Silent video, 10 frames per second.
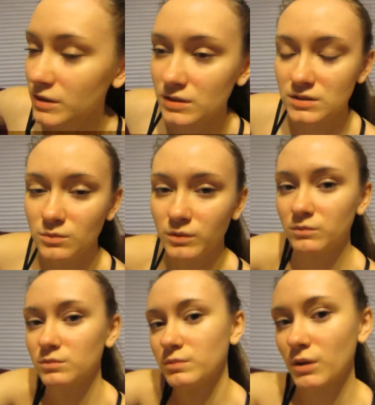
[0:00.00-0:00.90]
because the wind
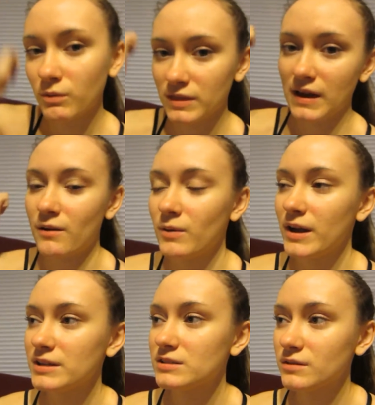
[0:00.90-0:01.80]
was blowing that
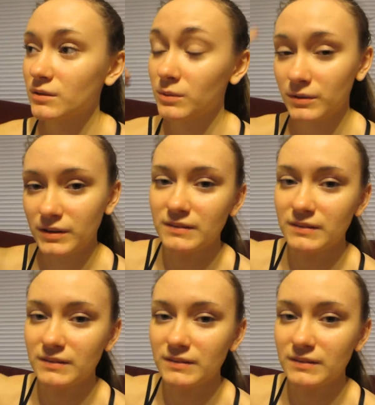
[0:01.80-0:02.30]
way, so they weren't,